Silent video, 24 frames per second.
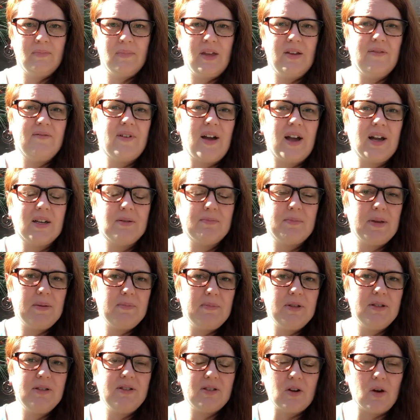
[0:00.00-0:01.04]
In fact,
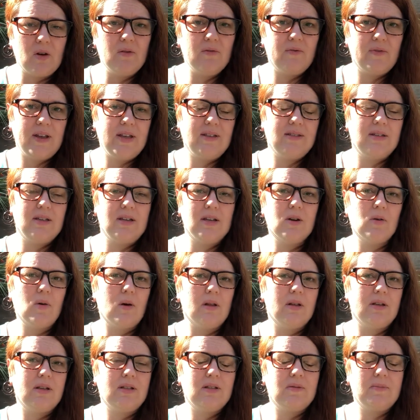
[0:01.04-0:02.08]
people don't face
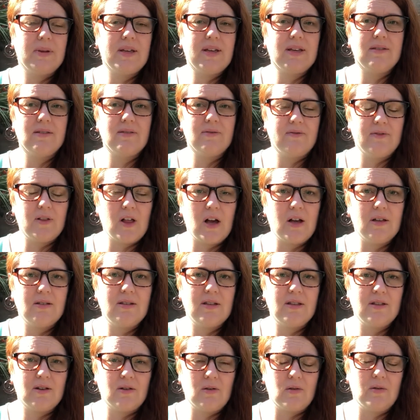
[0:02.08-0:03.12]
inequalities because of flaws
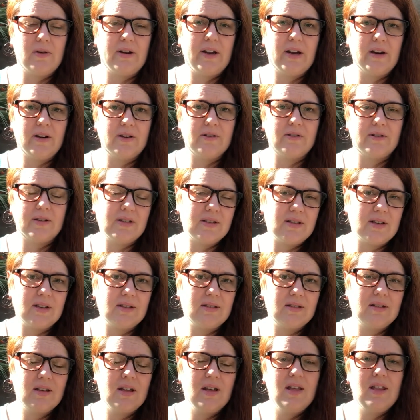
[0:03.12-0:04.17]
in their own
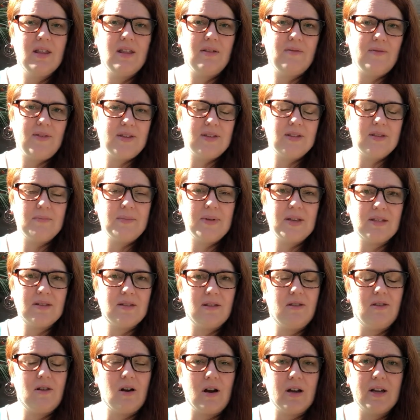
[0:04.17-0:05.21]
characteristics. They face them because
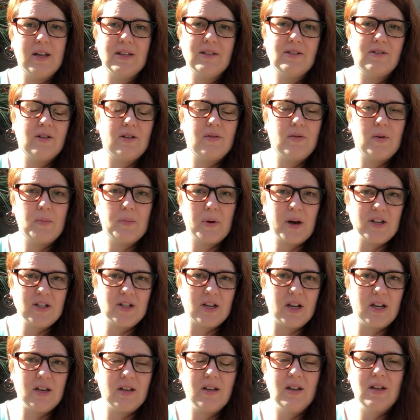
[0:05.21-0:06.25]
of a long history of
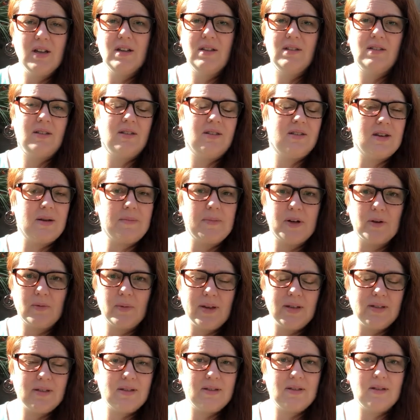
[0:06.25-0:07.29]
oppression, systemic
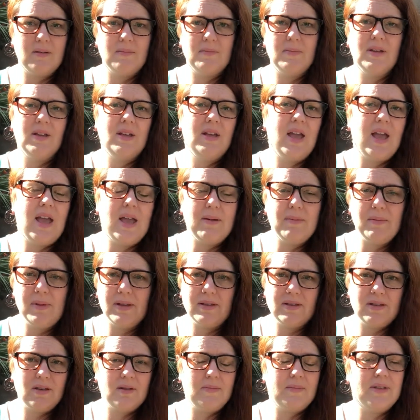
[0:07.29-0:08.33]
racism,
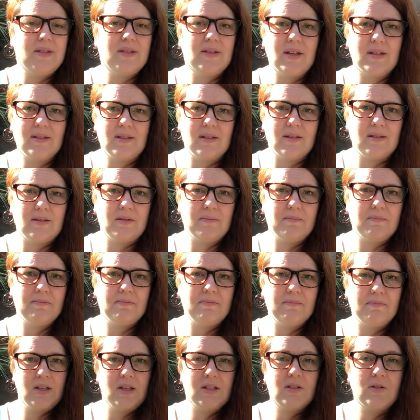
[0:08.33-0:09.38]
ableism, and sexism.
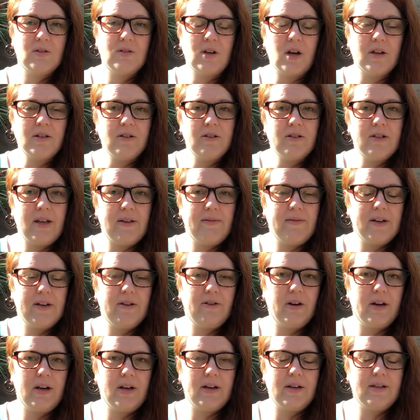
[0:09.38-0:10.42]
So Dr. David
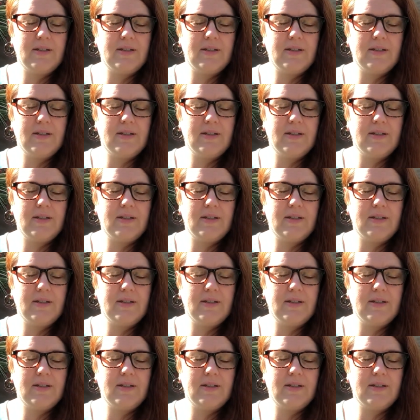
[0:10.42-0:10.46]
created a